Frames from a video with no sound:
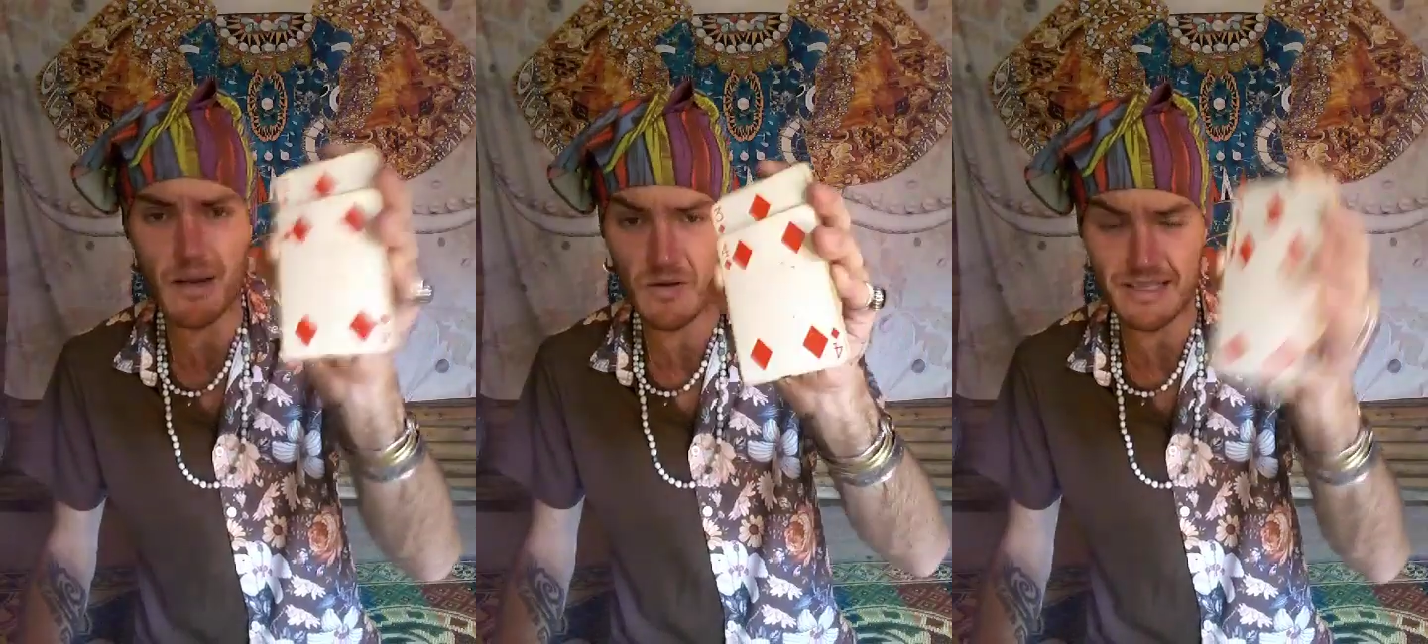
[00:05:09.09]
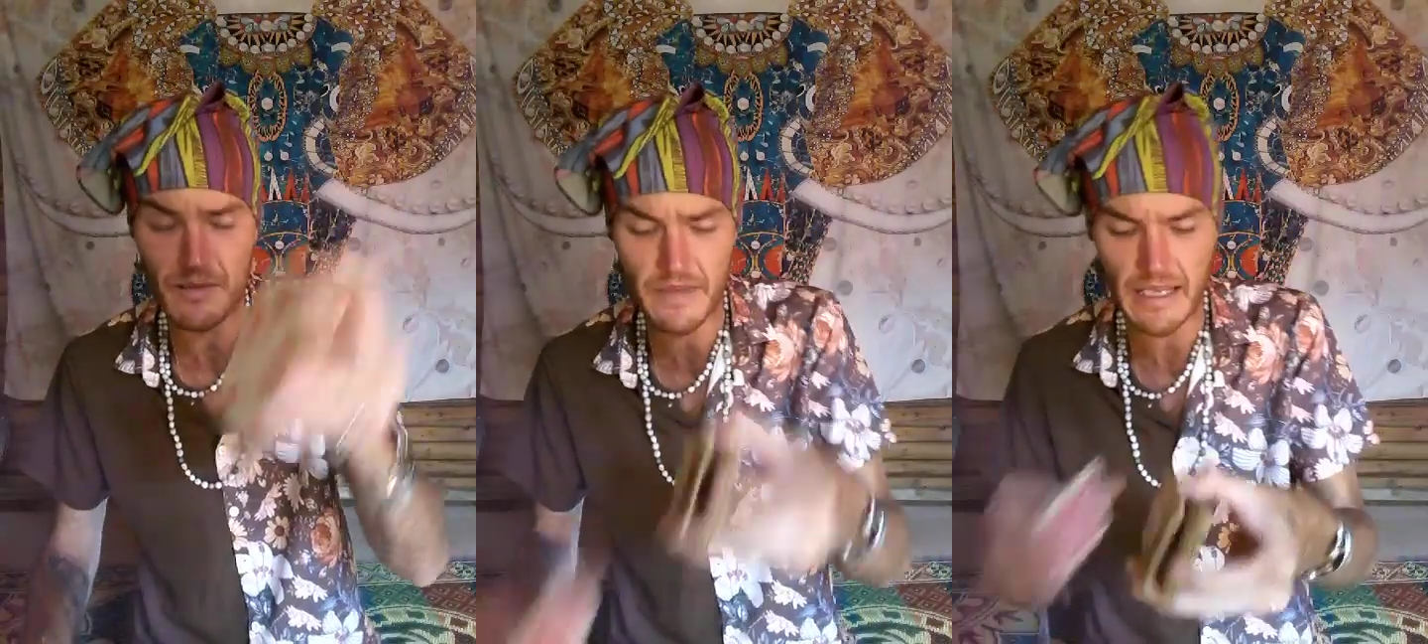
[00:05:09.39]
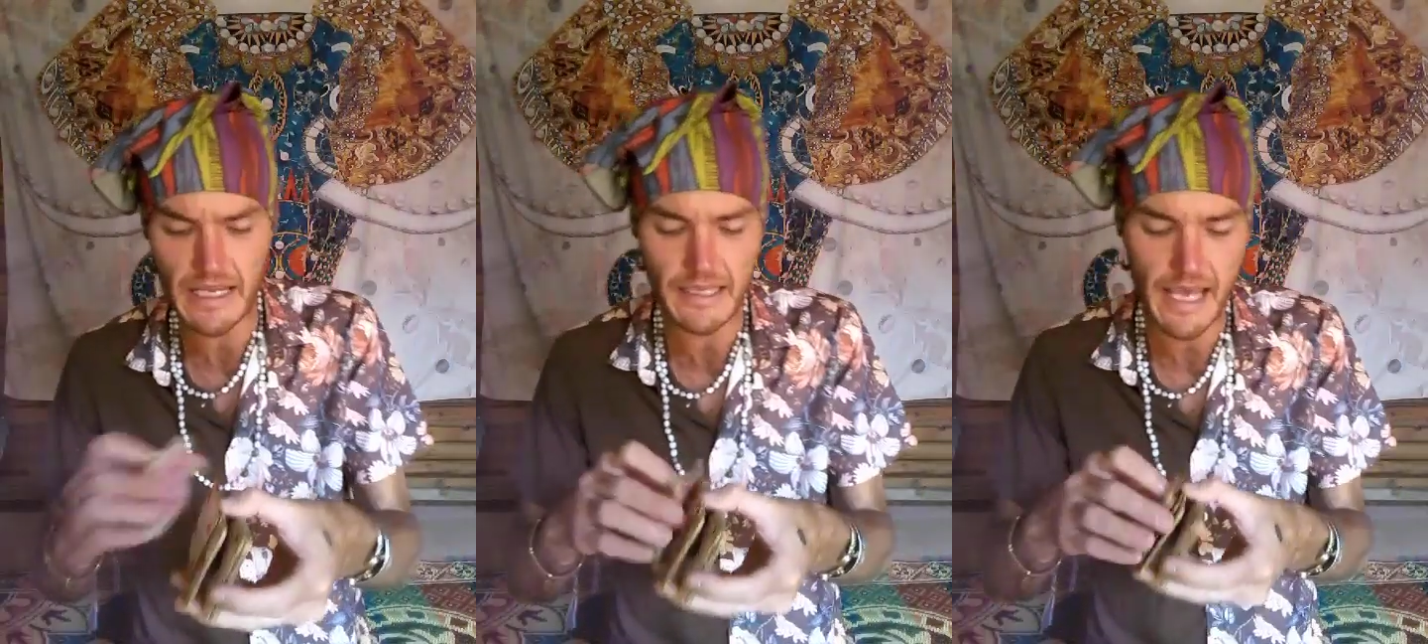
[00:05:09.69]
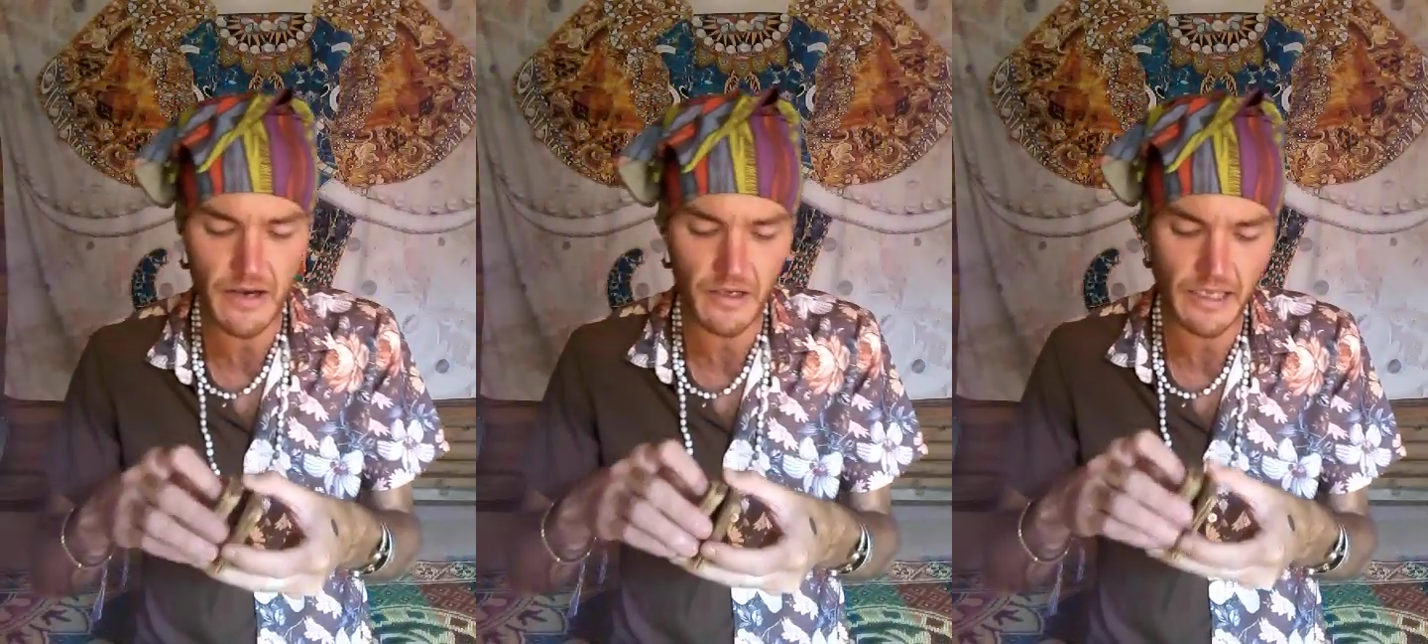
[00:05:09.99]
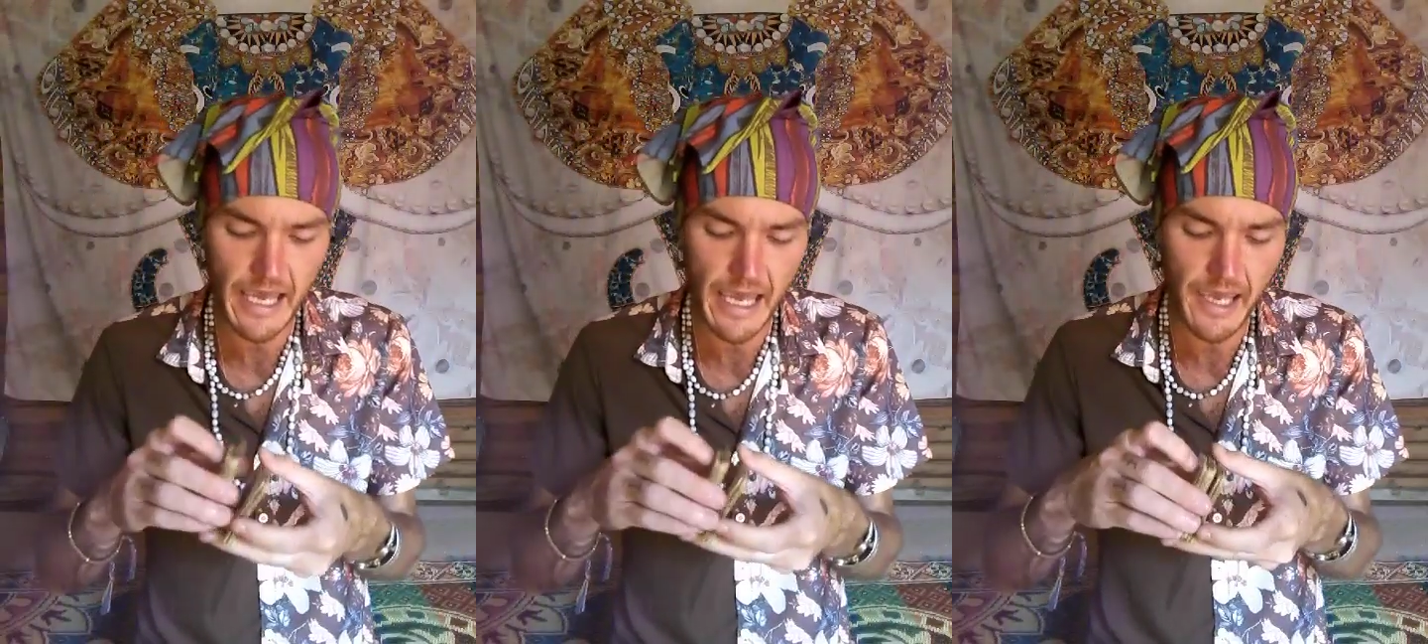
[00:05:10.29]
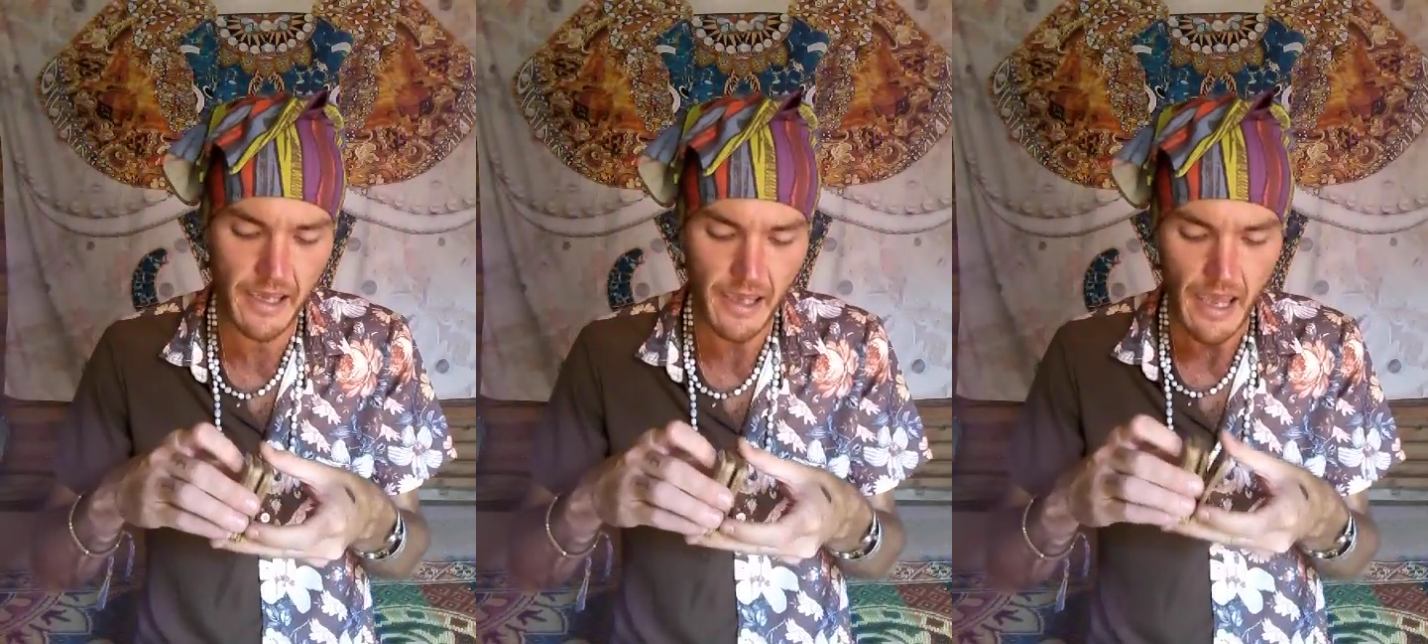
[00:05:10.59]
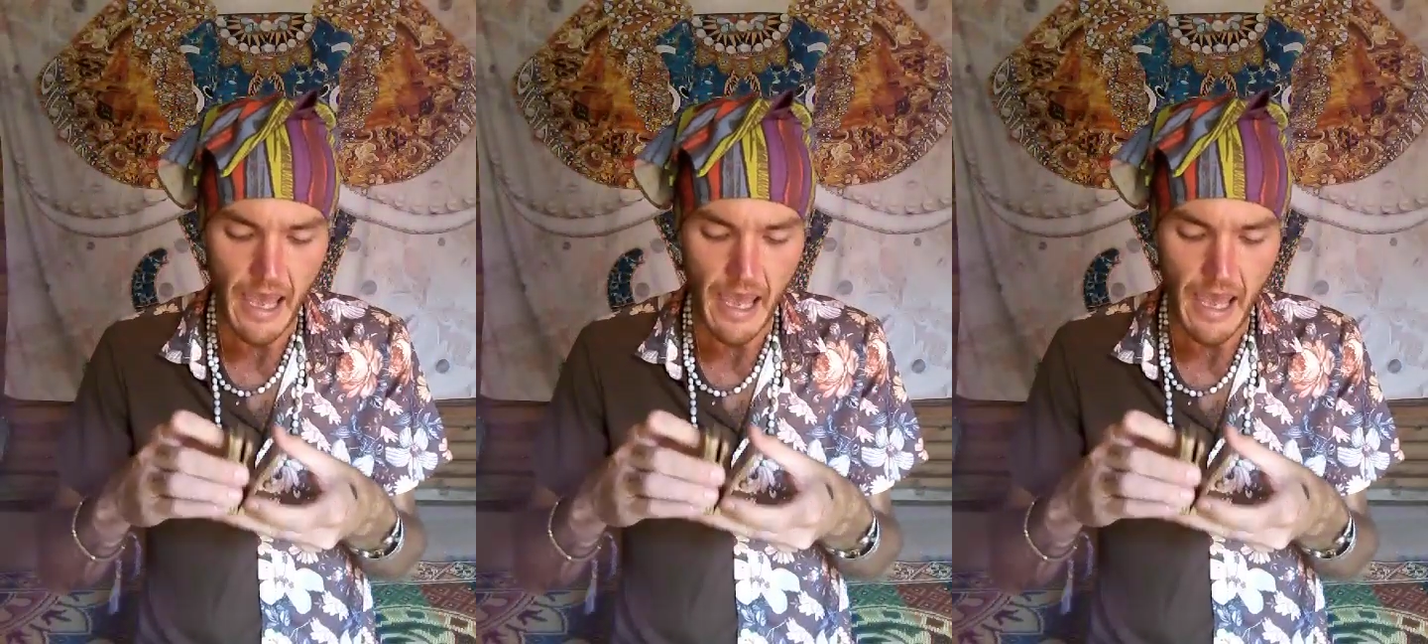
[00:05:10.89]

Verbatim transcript: now or something like that, okay?